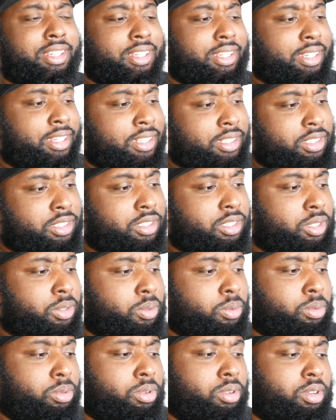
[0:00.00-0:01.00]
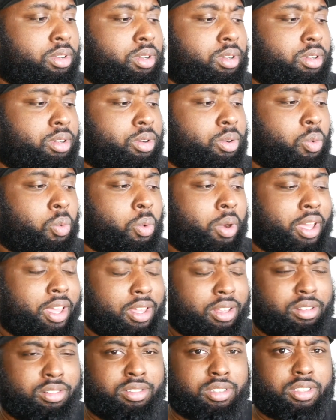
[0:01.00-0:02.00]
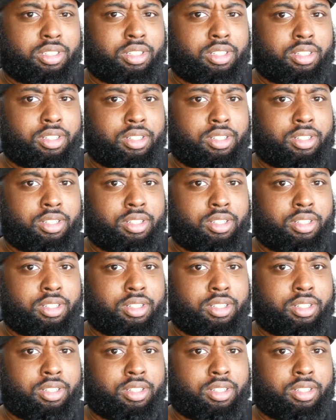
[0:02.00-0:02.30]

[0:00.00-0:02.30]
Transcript: into Wales